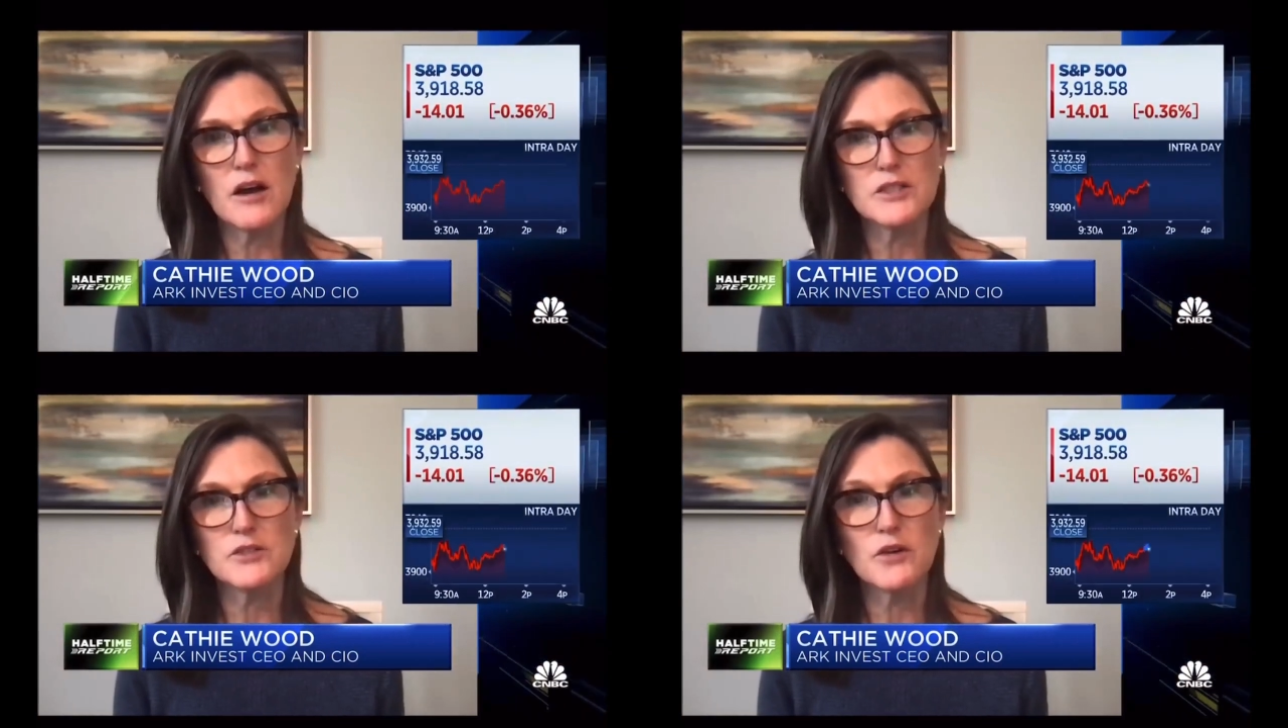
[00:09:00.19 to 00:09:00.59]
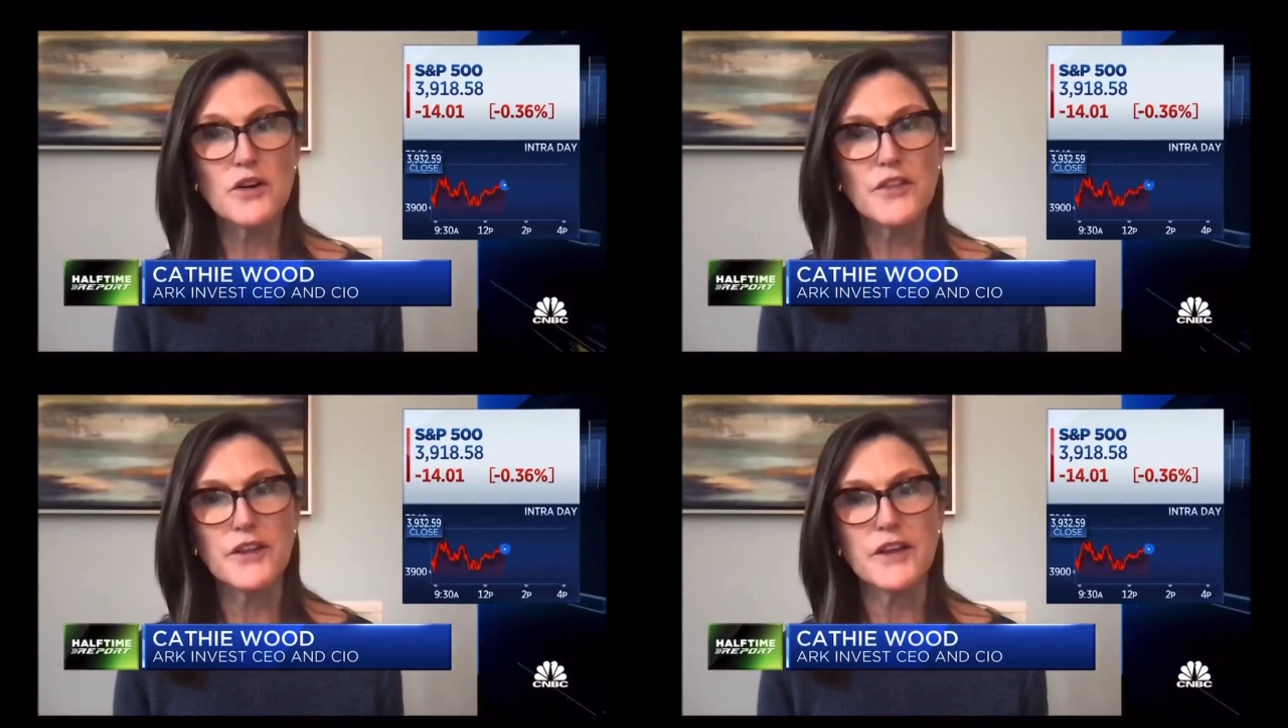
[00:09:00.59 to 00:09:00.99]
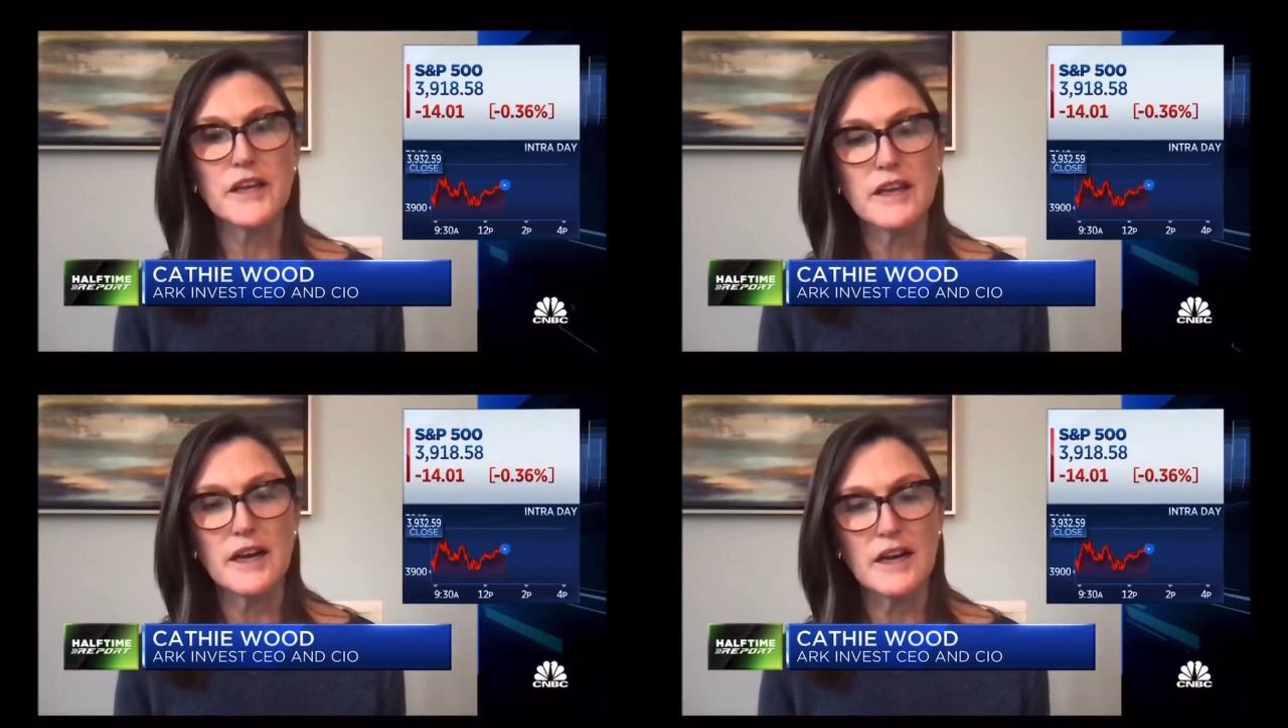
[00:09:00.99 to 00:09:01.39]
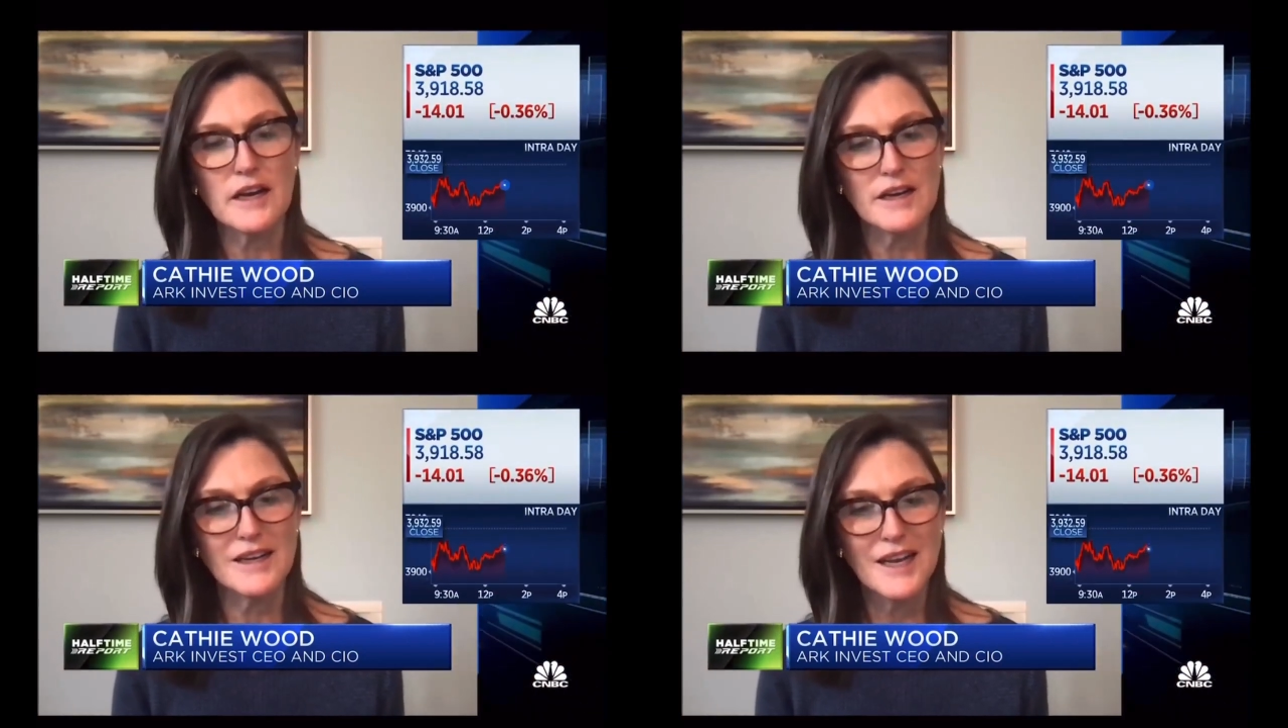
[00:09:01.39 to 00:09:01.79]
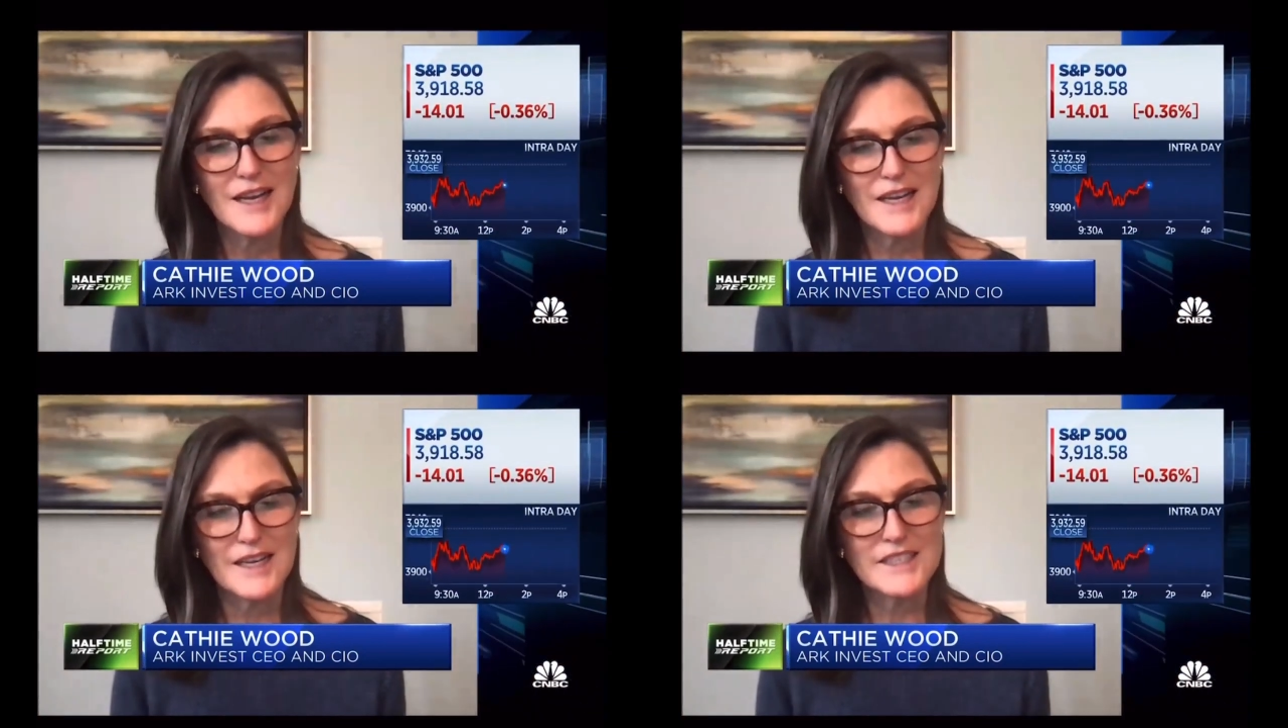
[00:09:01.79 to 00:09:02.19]
nor the
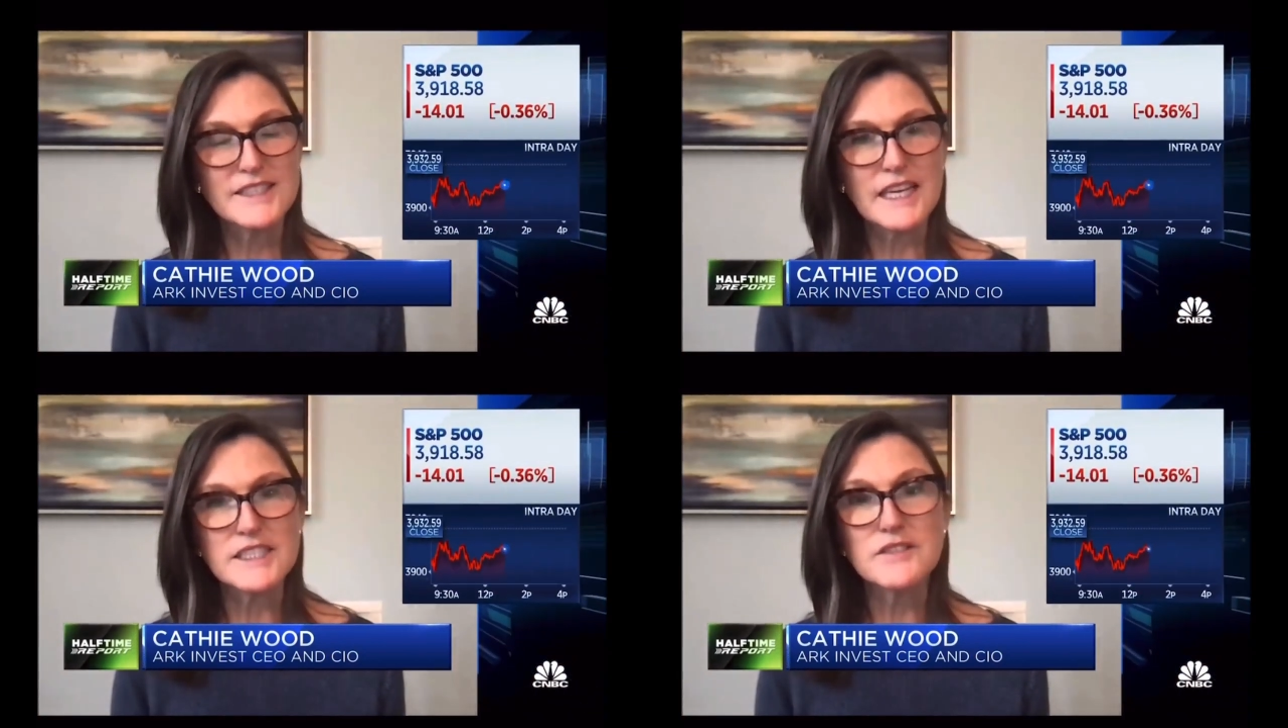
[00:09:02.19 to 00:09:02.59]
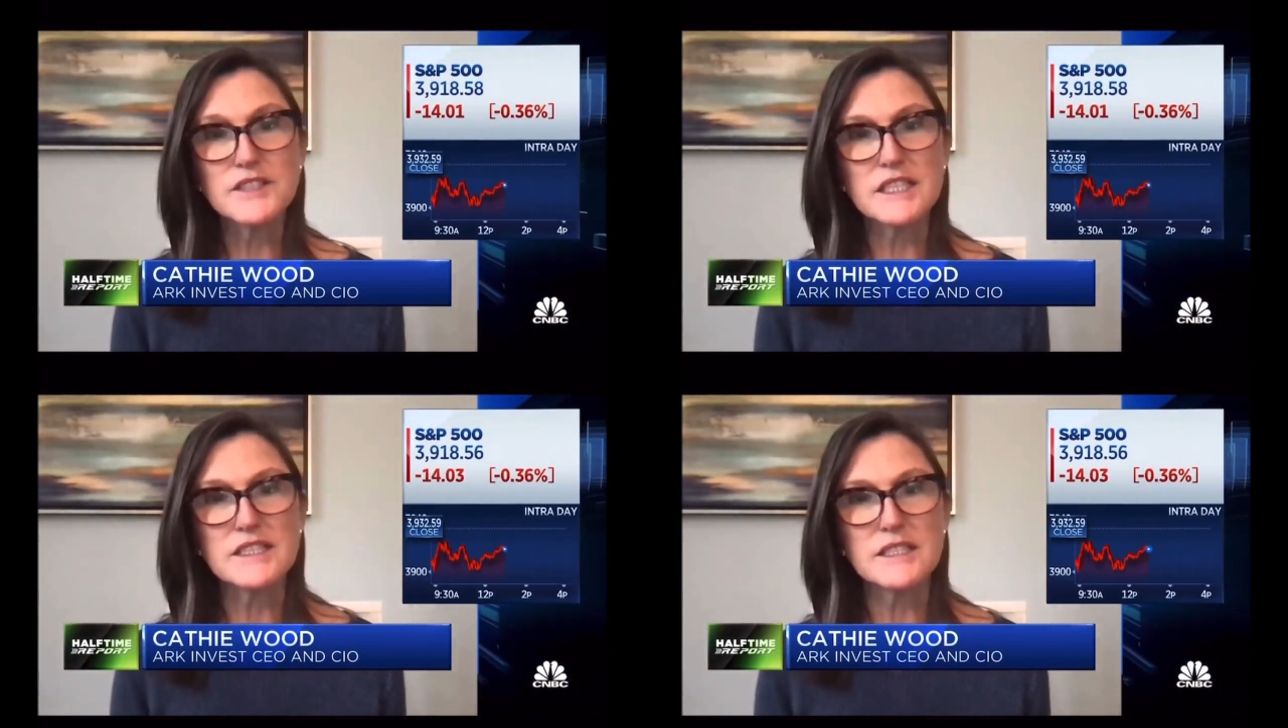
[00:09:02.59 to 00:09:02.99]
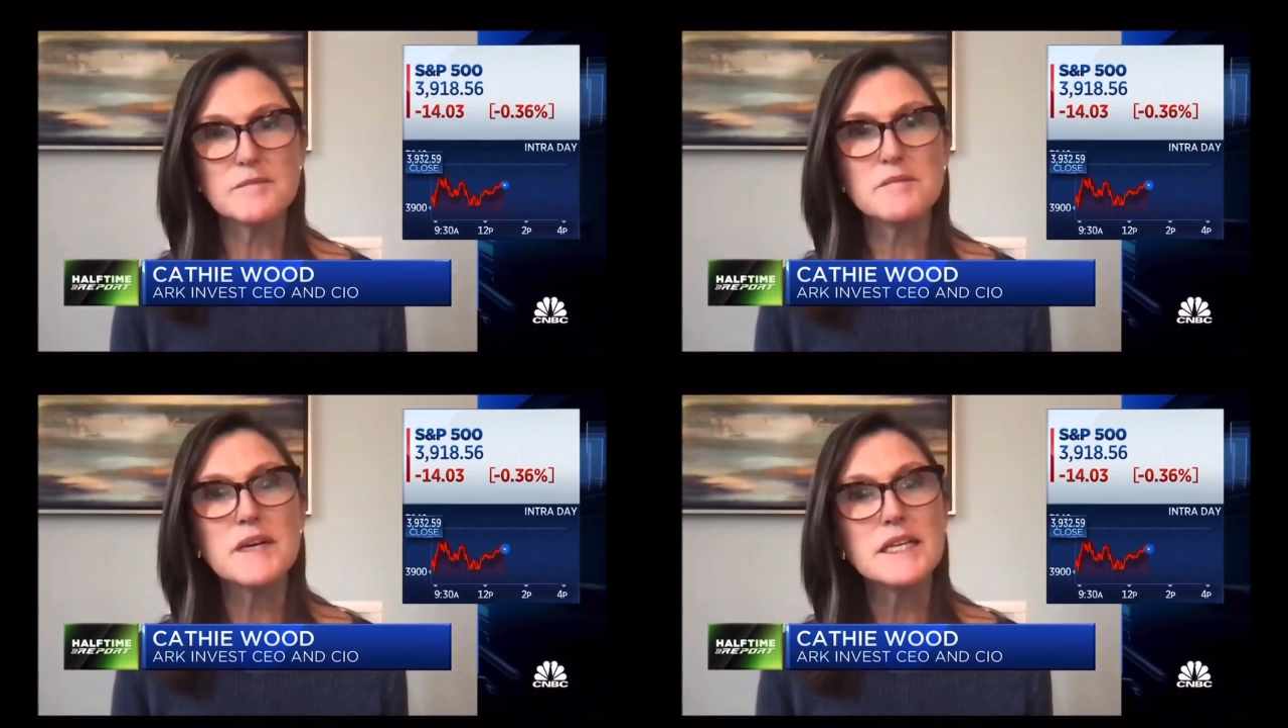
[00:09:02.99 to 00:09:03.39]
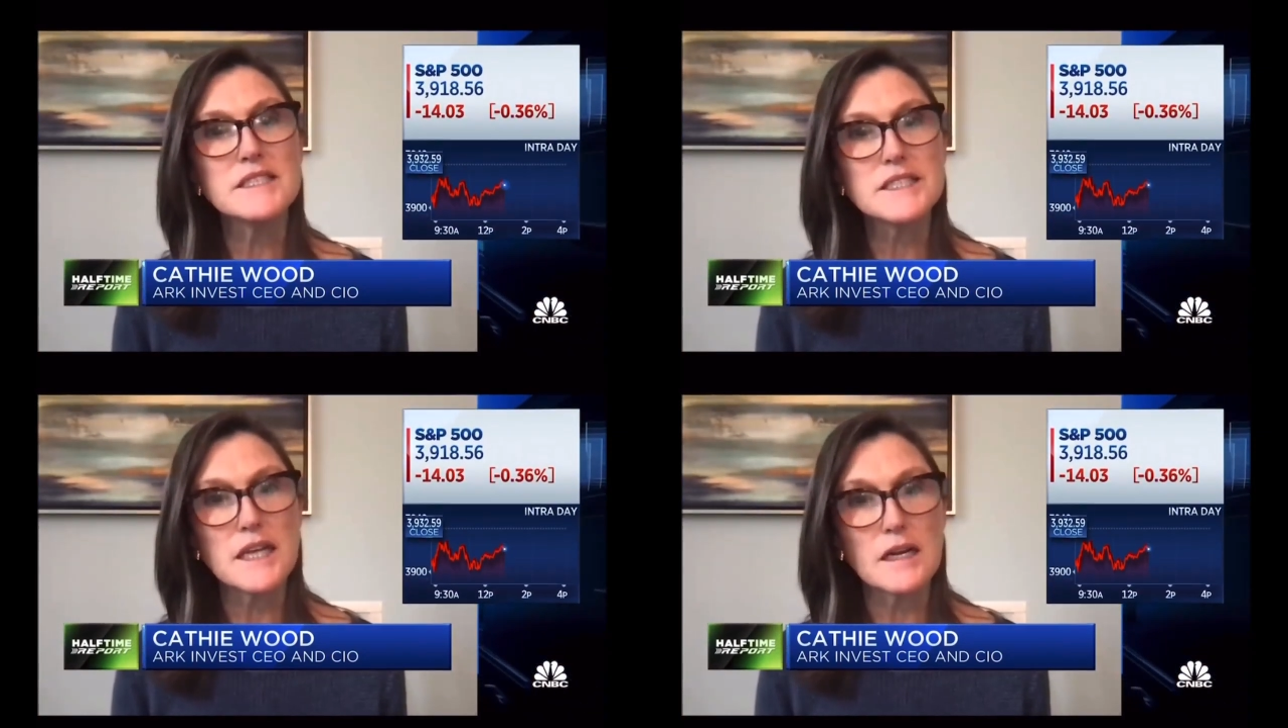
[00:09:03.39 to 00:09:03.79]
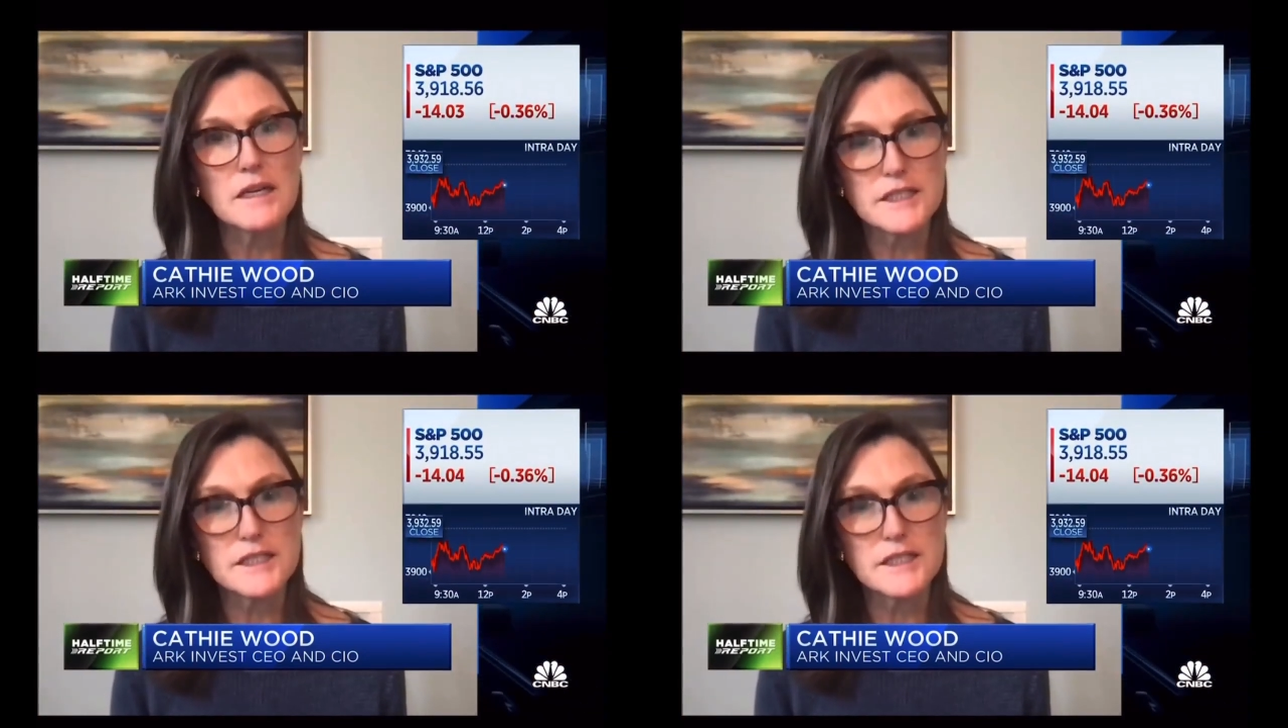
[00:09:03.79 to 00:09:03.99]
incentive system in some